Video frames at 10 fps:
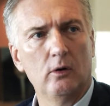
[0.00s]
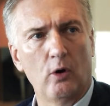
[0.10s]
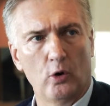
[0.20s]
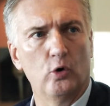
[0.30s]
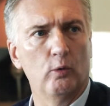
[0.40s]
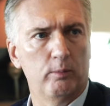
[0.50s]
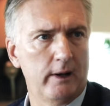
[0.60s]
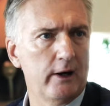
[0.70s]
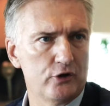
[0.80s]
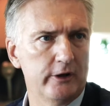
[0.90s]
local
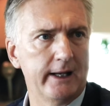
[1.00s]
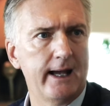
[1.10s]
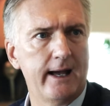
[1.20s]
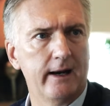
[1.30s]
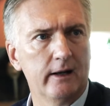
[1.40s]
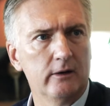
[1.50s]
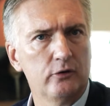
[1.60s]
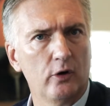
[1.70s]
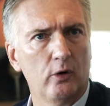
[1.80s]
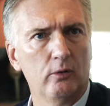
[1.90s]
production in Canada.
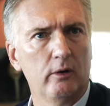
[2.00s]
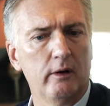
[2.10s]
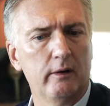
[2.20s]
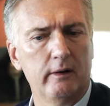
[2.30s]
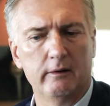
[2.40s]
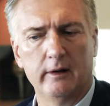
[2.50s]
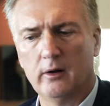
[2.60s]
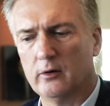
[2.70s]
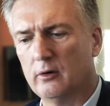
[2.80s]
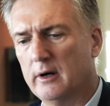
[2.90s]
So the
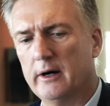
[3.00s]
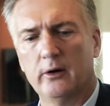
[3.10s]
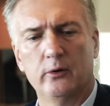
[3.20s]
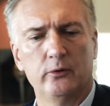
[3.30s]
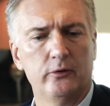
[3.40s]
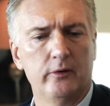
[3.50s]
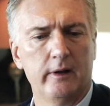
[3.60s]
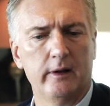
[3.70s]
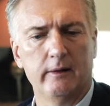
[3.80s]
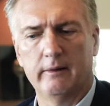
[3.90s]
Eldorados,
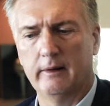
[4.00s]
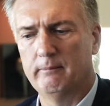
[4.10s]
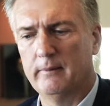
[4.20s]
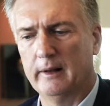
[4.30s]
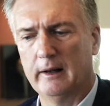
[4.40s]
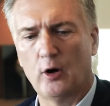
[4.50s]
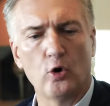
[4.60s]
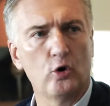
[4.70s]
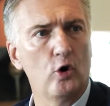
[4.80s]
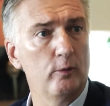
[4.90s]
the
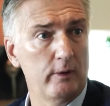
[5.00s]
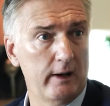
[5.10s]
Gold Corp